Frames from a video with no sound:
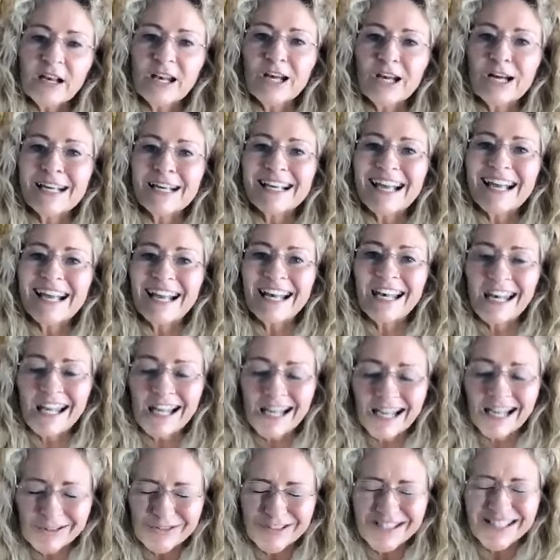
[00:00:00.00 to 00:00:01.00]
like a
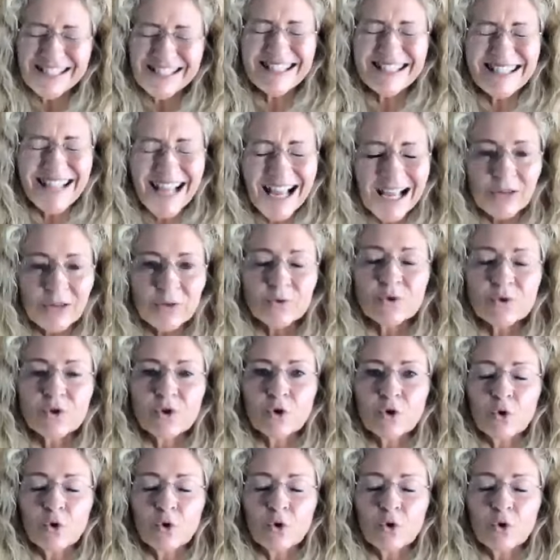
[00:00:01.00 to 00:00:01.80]
loud sound